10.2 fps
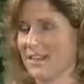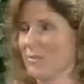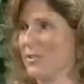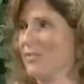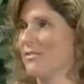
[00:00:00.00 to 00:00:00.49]

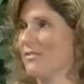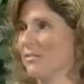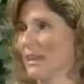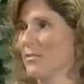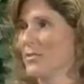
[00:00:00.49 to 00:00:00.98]
cyber
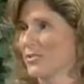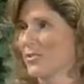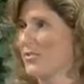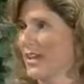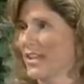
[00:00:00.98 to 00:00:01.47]

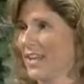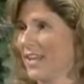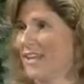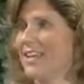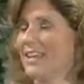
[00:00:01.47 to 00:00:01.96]
school
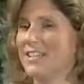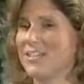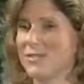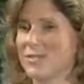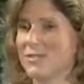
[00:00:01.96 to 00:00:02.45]
funding, and
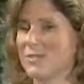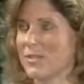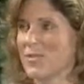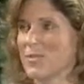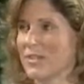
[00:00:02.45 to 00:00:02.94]
so this
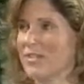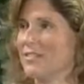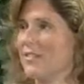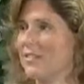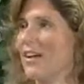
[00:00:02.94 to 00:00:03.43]
was a
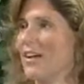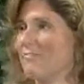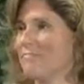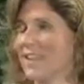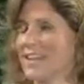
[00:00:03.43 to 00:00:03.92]
real
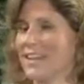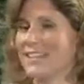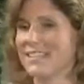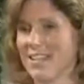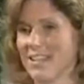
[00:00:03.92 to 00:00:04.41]

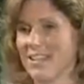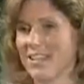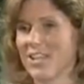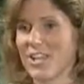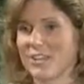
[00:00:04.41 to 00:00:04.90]

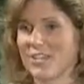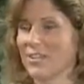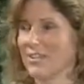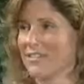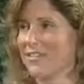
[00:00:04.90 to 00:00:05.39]
exciting chance
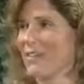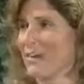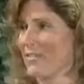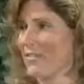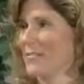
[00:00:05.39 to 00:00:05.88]
for
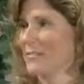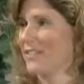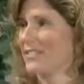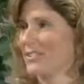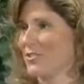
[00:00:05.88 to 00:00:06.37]
our
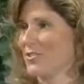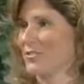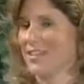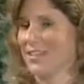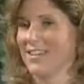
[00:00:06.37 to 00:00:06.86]
families to
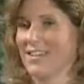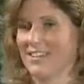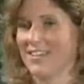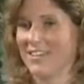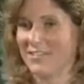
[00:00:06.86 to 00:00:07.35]

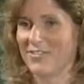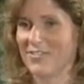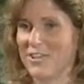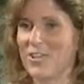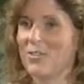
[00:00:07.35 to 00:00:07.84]
kind of
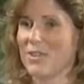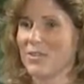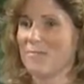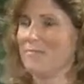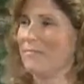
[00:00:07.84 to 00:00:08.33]
show
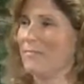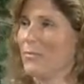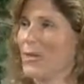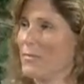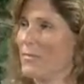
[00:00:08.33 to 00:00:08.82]
them
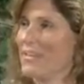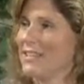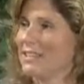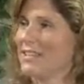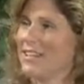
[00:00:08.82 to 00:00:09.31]
what it
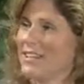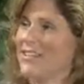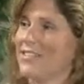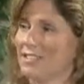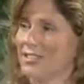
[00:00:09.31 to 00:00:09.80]
means that
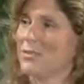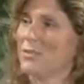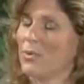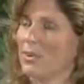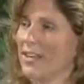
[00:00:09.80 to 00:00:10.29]
they're
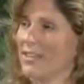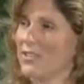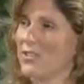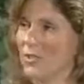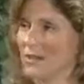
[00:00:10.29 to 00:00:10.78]
supporting
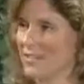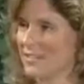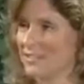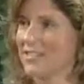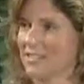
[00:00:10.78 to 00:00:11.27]
the
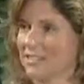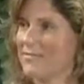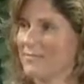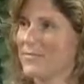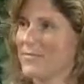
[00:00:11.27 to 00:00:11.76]
choice
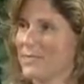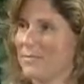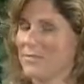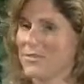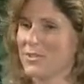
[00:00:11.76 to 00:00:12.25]

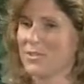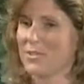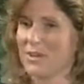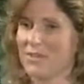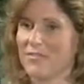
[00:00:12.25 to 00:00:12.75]

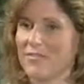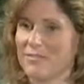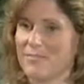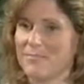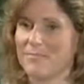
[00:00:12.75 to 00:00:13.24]

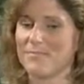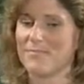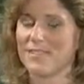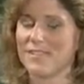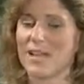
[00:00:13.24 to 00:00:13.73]
for
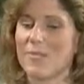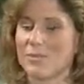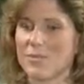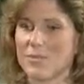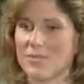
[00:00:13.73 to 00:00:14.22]

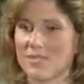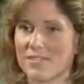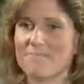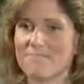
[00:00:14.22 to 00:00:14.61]
cyber schools.